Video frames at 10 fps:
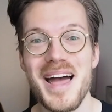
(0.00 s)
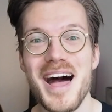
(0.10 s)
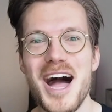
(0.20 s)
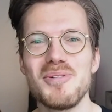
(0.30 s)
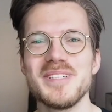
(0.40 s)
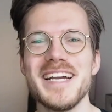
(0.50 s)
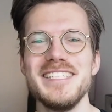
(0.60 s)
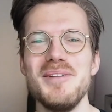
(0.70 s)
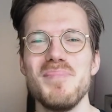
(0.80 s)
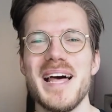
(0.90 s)
I was
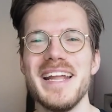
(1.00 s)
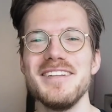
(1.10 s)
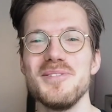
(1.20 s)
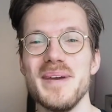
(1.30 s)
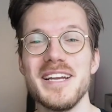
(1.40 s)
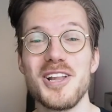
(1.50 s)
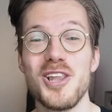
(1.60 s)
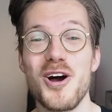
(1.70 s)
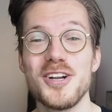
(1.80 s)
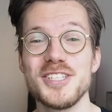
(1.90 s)
actually planning to make a
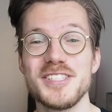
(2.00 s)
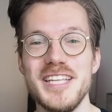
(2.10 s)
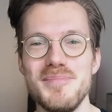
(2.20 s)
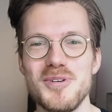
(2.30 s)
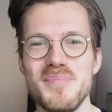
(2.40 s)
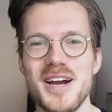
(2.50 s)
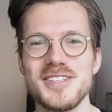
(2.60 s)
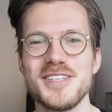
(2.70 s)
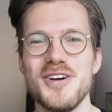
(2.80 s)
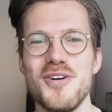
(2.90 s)
larger sleep
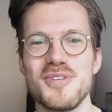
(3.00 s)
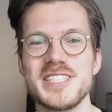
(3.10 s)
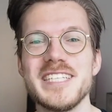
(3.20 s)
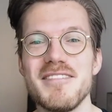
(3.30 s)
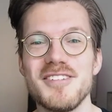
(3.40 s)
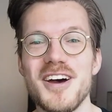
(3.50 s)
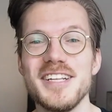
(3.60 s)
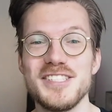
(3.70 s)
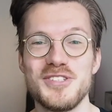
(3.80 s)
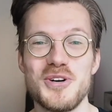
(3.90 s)
comparison over seven
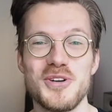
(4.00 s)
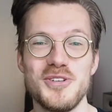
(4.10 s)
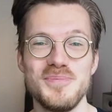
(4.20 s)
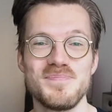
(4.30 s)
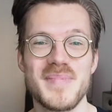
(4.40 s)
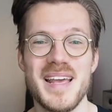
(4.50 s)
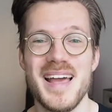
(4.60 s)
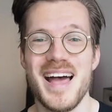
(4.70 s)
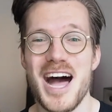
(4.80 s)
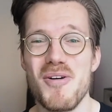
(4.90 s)
nights total,
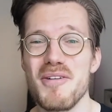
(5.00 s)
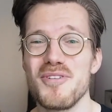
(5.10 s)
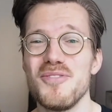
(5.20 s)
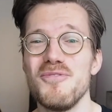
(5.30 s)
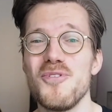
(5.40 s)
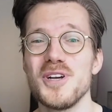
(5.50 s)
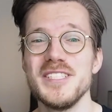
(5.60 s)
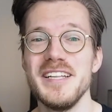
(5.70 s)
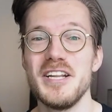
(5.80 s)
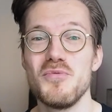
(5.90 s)
However,
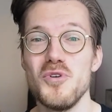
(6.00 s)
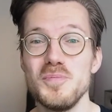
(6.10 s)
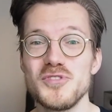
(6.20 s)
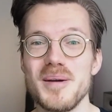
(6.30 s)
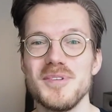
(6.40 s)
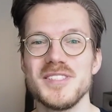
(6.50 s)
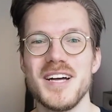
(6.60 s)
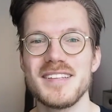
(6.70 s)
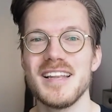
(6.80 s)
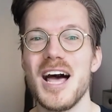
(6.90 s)
unfortunately, the Whoop strap does
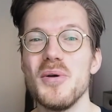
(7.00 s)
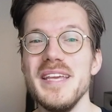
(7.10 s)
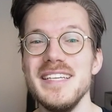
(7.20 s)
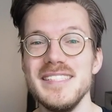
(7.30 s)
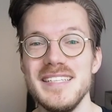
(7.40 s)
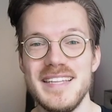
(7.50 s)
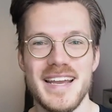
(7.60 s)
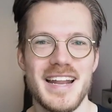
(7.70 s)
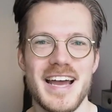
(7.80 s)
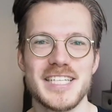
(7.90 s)
not allow easy
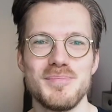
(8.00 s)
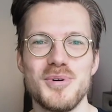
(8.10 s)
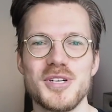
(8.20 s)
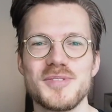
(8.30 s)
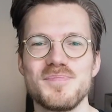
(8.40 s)
data export.